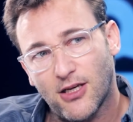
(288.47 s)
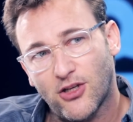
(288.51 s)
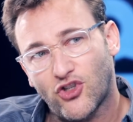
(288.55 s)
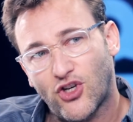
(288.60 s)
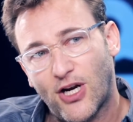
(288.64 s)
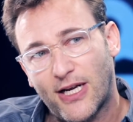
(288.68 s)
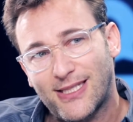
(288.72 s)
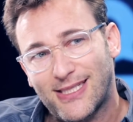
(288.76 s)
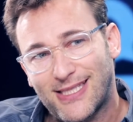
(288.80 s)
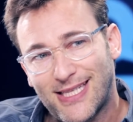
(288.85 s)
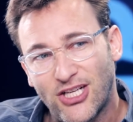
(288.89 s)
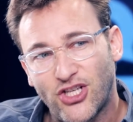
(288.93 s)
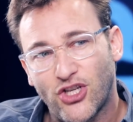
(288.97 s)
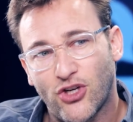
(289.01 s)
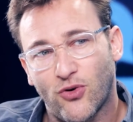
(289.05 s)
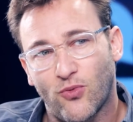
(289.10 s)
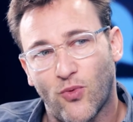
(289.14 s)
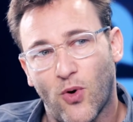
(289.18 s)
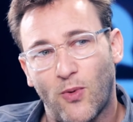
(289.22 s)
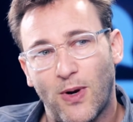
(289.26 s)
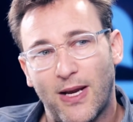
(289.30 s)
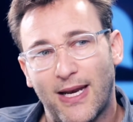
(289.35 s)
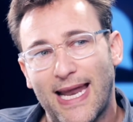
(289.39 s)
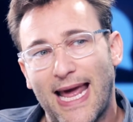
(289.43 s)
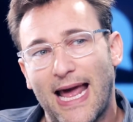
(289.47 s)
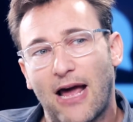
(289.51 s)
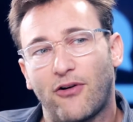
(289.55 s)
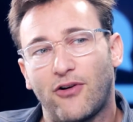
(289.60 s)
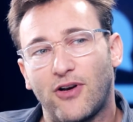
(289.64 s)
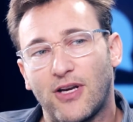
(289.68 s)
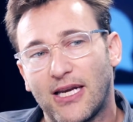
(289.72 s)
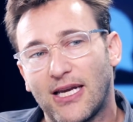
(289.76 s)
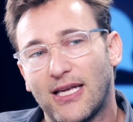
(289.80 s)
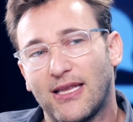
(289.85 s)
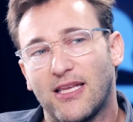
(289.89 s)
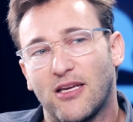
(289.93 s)
transition where we now
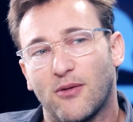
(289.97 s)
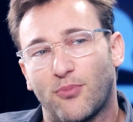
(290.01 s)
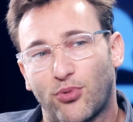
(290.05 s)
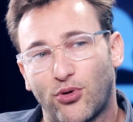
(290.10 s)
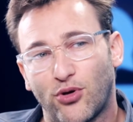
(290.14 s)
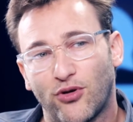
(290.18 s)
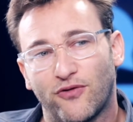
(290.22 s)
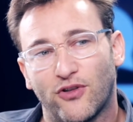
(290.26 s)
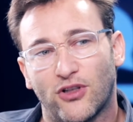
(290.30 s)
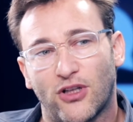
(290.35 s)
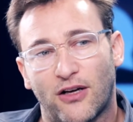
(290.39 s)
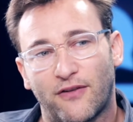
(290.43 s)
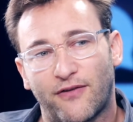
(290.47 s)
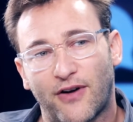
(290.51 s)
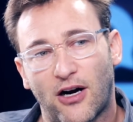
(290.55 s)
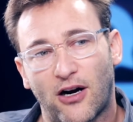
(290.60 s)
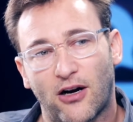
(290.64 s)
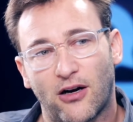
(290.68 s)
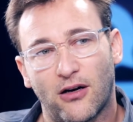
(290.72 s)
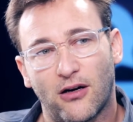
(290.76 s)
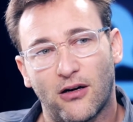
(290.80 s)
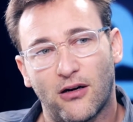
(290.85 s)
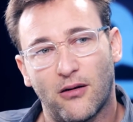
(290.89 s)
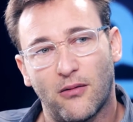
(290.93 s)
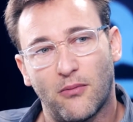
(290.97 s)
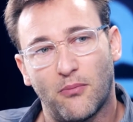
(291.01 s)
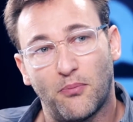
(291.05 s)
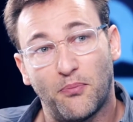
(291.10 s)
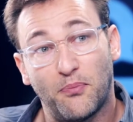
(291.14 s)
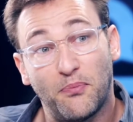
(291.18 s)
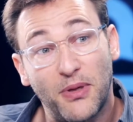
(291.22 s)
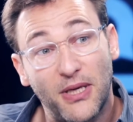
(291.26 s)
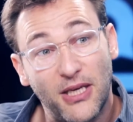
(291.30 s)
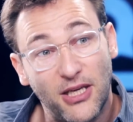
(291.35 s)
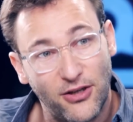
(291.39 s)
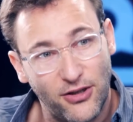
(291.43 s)
need the approval of our
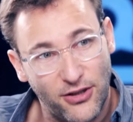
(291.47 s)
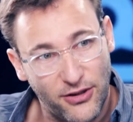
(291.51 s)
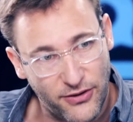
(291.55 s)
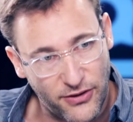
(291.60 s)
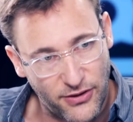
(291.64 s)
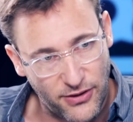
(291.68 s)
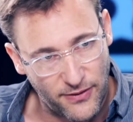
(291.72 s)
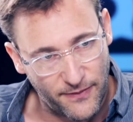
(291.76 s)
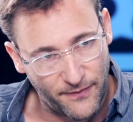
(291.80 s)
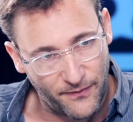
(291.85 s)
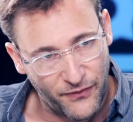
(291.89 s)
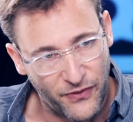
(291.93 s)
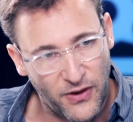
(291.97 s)
peers.